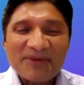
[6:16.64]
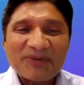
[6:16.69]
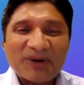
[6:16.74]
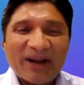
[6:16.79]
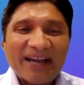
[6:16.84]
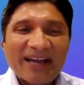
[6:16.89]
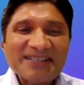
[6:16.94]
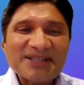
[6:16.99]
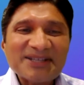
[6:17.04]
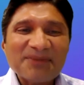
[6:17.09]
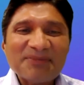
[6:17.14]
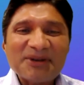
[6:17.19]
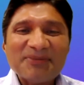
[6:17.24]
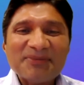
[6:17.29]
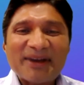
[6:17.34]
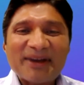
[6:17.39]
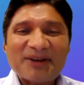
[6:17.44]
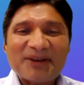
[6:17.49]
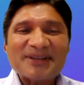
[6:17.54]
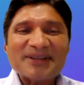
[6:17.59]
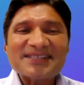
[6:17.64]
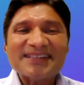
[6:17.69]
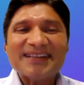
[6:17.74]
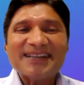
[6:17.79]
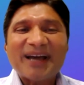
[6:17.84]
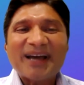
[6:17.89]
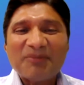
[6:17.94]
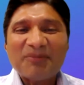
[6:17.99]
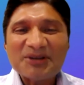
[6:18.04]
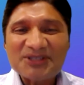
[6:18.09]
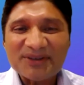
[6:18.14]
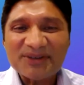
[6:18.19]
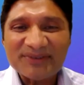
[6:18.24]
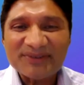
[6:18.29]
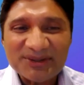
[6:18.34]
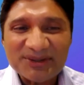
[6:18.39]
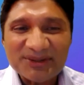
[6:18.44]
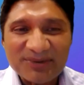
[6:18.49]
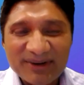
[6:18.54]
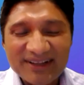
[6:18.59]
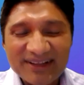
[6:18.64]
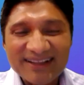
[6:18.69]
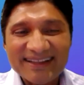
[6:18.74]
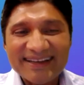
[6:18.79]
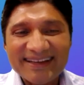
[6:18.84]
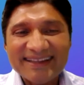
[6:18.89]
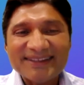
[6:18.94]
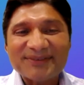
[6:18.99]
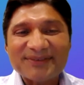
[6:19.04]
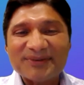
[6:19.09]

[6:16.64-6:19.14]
I jump into my question, how much of a thrill it is